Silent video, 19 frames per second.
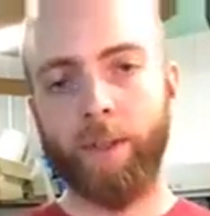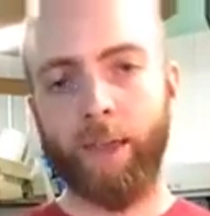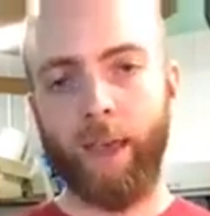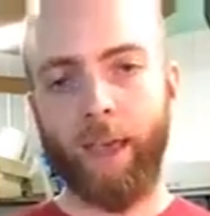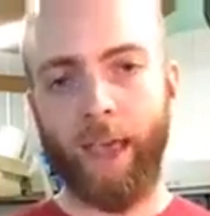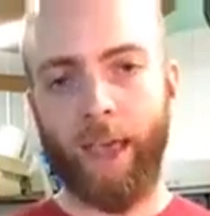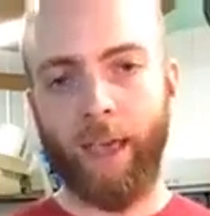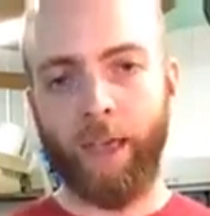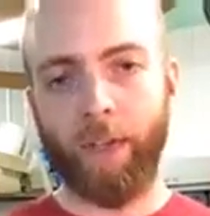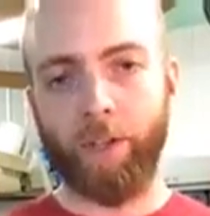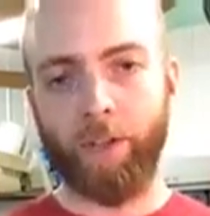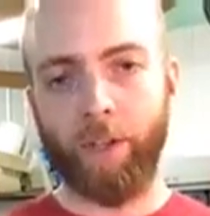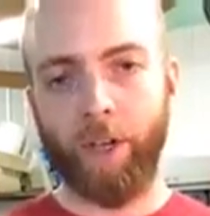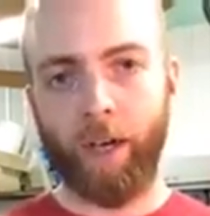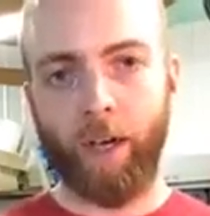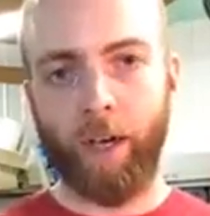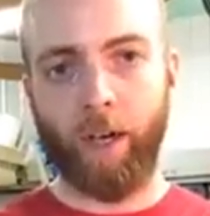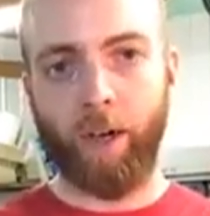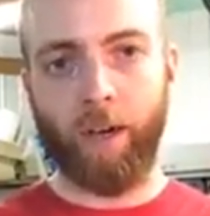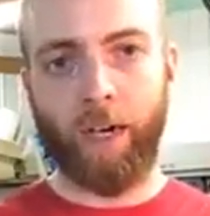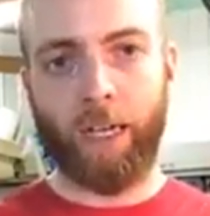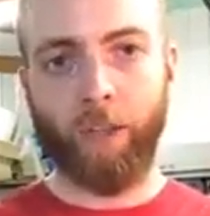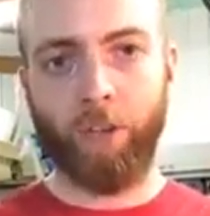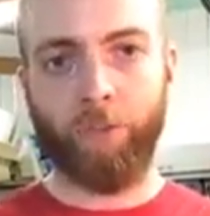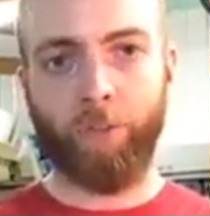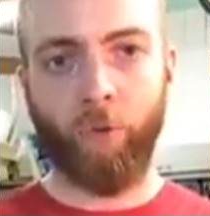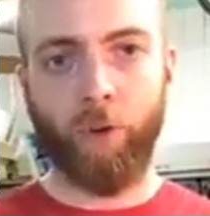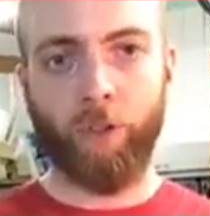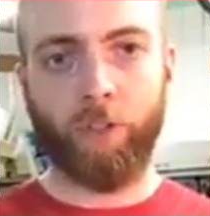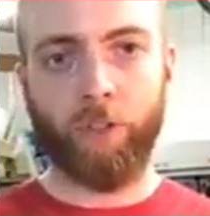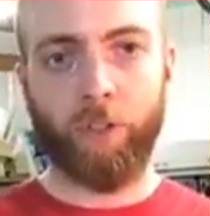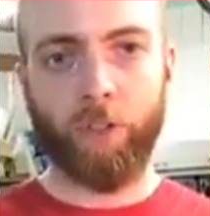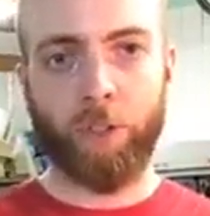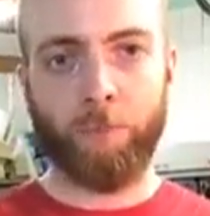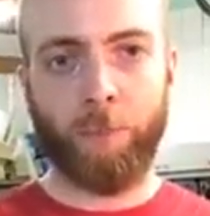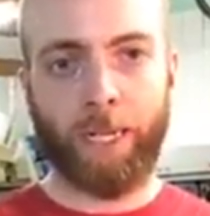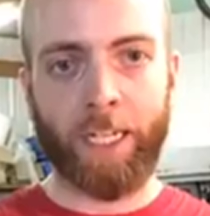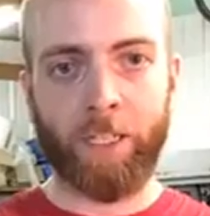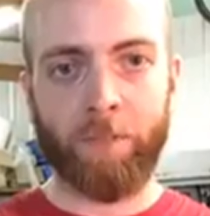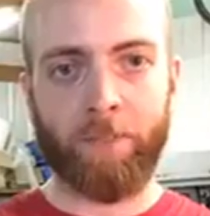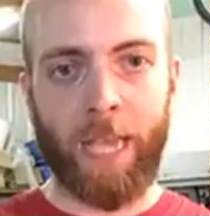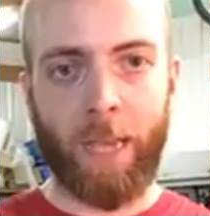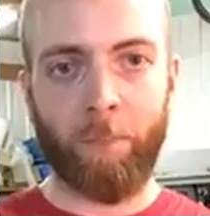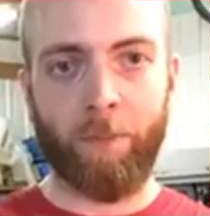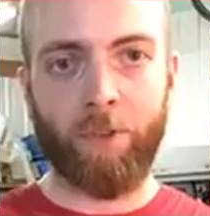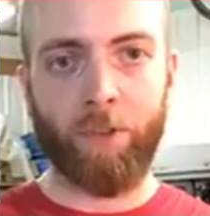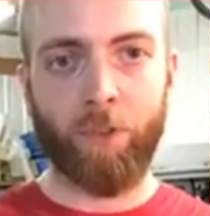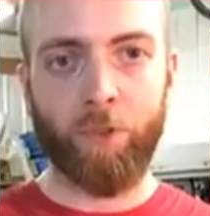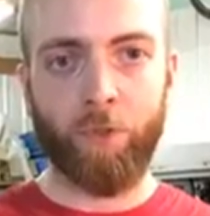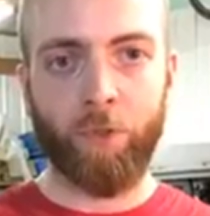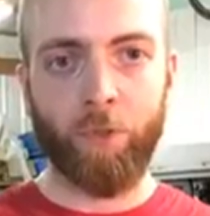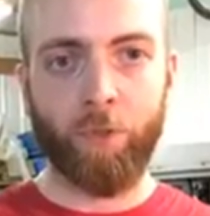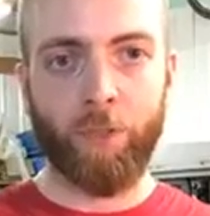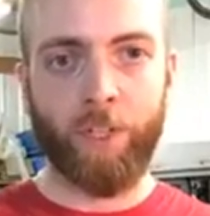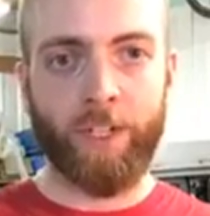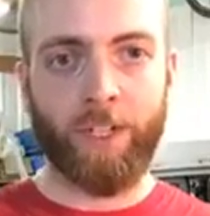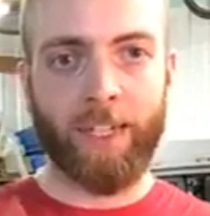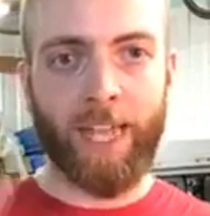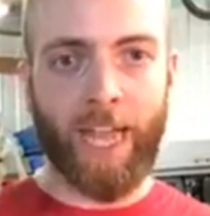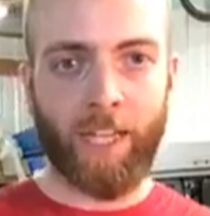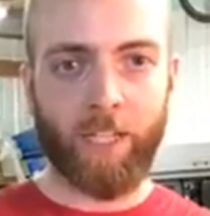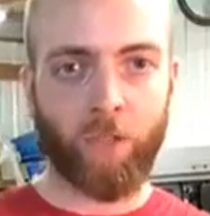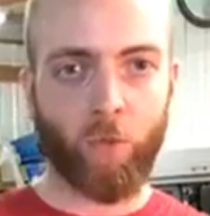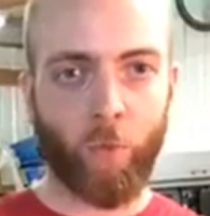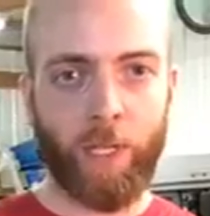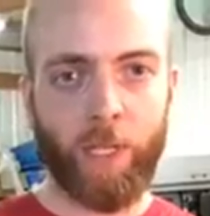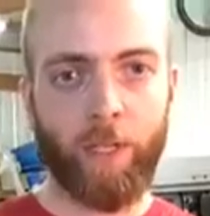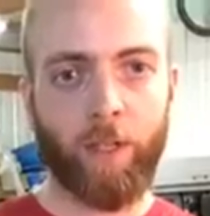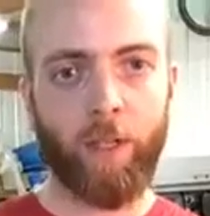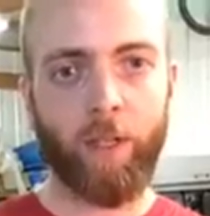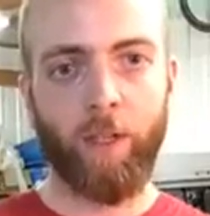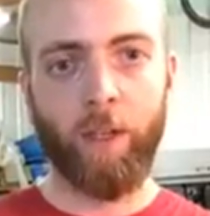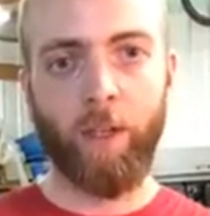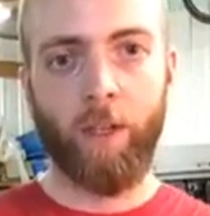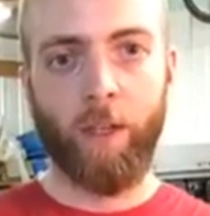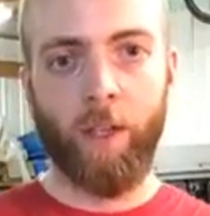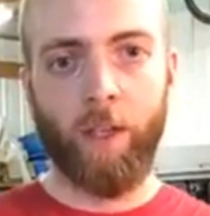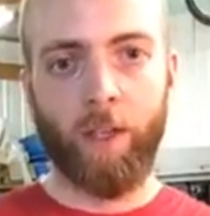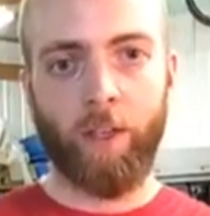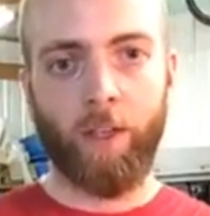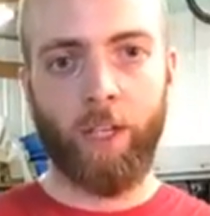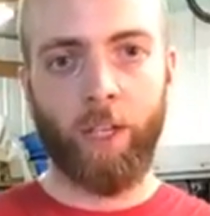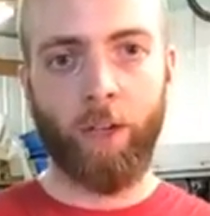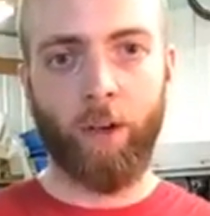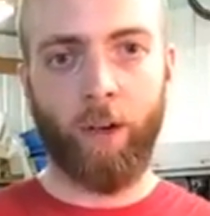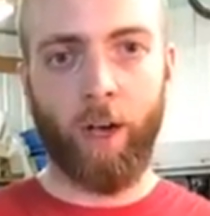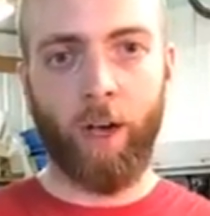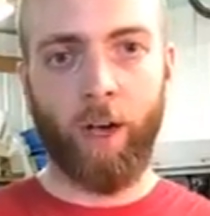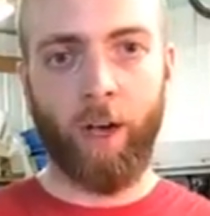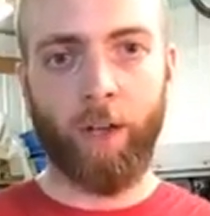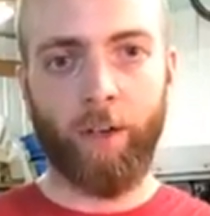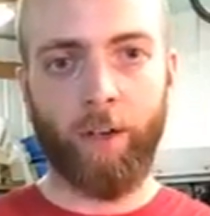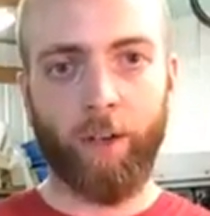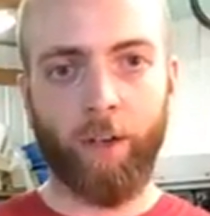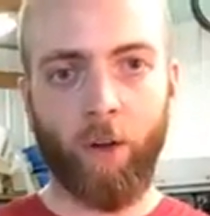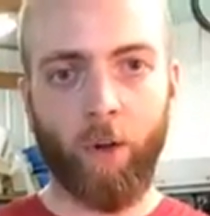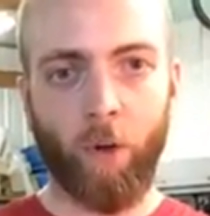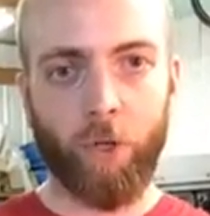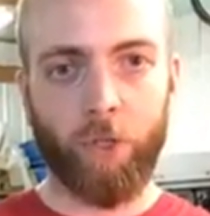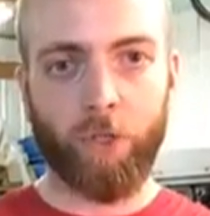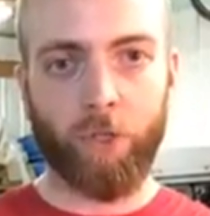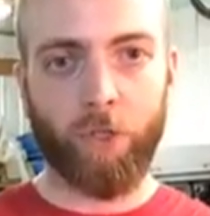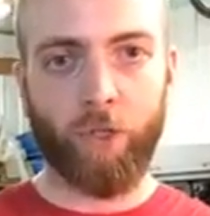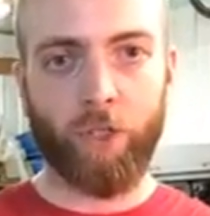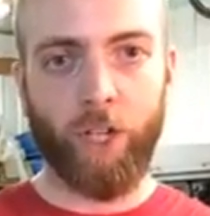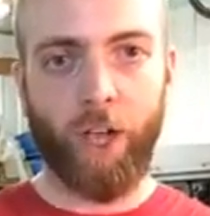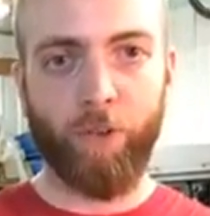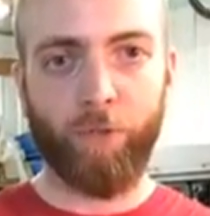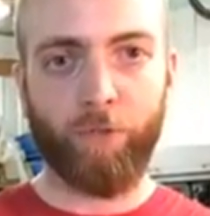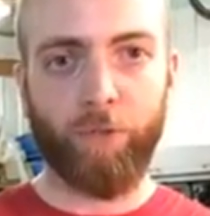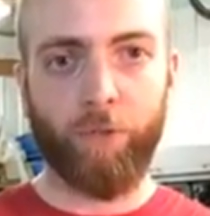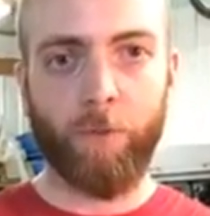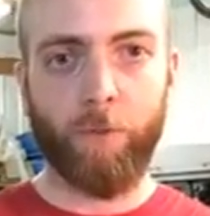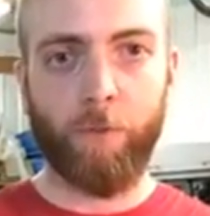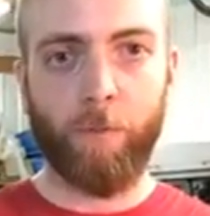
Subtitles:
And I look forward to spending some time with you next week here on Holster Stuff.